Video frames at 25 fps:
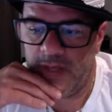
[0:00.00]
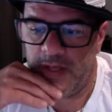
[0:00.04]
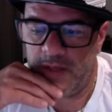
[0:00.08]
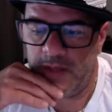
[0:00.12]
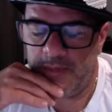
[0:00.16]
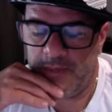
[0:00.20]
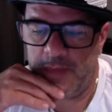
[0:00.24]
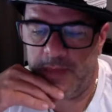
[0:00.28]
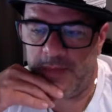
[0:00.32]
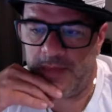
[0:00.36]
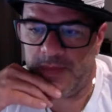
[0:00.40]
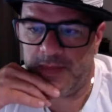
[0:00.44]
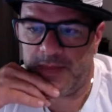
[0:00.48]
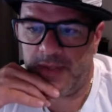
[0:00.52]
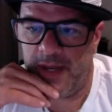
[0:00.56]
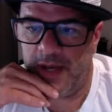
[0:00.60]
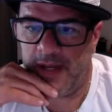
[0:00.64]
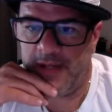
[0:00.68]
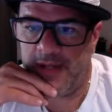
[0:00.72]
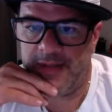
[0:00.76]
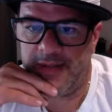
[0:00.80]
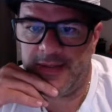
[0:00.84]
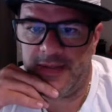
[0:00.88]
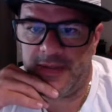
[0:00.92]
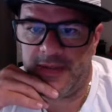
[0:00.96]
People
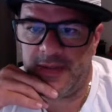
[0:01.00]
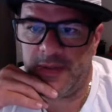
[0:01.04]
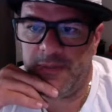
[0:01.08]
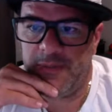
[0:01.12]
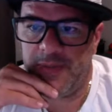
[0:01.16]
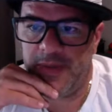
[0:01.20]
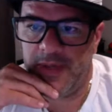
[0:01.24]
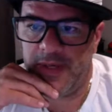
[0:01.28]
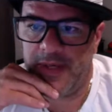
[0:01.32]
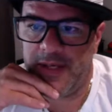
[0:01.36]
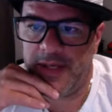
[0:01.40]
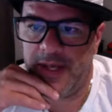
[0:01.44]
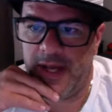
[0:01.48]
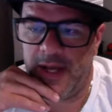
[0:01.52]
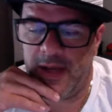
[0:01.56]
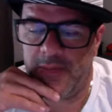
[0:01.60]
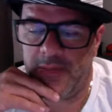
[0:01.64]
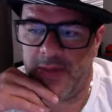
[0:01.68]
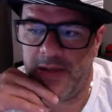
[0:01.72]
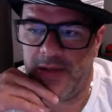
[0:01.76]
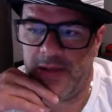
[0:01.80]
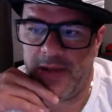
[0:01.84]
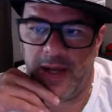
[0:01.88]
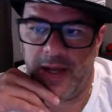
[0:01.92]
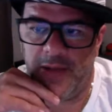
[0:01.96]
started disappearing out of
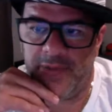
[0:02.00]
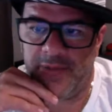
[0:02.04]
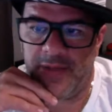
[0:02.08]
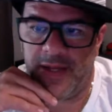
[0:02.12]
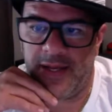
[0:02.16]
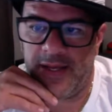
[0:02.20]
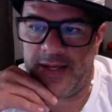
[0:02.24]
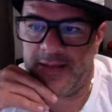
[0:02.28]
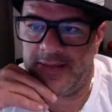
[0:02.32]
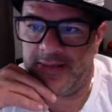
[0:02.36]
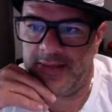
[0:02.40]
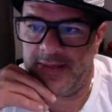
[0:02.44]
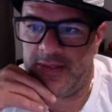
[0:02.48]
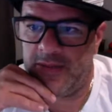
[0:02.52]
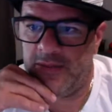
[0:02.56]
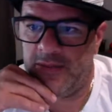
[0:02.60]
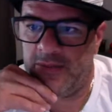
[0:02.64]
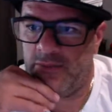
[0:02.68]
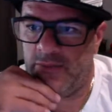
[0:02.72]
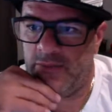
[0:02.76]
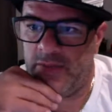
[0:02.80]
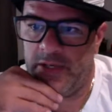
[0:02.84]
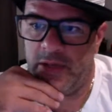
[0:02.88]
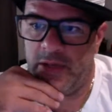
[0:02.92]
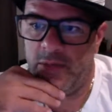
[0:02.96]
my life that I didn't
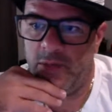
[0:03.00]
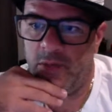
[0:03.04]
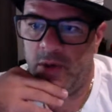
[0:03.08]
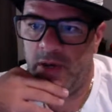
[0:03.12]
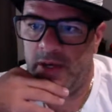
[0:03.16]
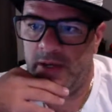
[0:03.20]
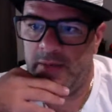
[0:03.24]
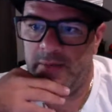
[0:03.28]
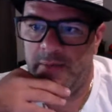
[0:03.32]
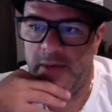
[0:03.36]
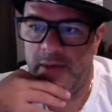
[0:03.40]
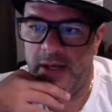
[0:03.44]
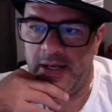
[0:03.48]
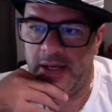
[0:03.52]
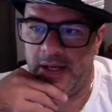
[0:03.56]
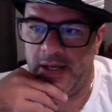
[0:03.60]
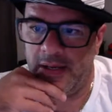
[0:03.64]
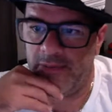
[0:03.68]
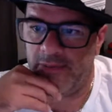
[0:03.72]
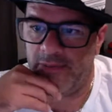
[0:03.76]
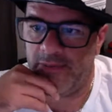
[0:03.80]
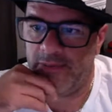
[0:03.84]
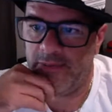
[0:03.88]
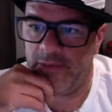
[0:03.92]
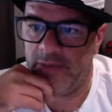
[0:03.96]
really want in my
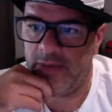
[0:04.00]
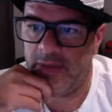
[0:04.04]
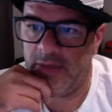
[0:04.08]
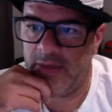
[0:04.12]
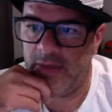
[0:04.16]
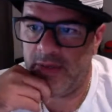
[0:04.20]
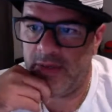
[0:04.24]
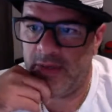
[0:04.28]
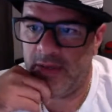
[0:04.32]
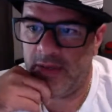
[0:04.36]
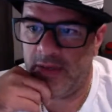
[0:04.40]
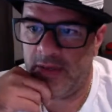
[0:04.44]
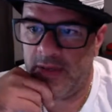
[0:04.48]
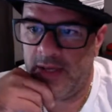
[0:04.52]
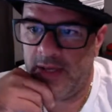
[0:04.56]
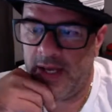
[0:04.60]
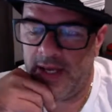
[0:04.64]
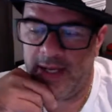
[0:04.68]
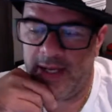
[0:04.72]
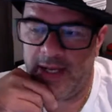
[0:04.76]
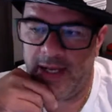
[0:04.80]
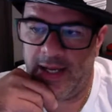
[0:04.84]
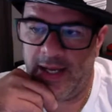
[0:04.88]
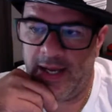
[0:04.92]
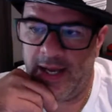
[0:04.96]
life.
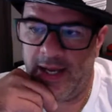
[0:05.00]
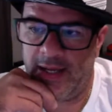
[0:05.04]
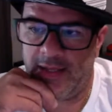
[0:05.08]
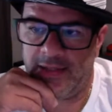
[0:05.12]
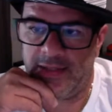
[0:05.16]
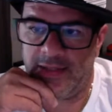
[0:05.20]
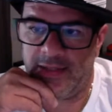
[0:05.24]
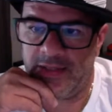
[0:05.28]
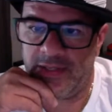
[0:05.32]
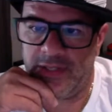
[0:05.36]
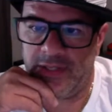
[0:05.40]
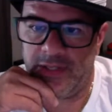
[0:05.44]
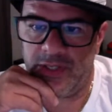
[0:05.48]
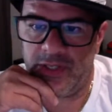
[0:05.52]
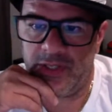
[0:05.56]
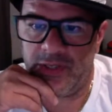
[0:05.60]
Like I had a serious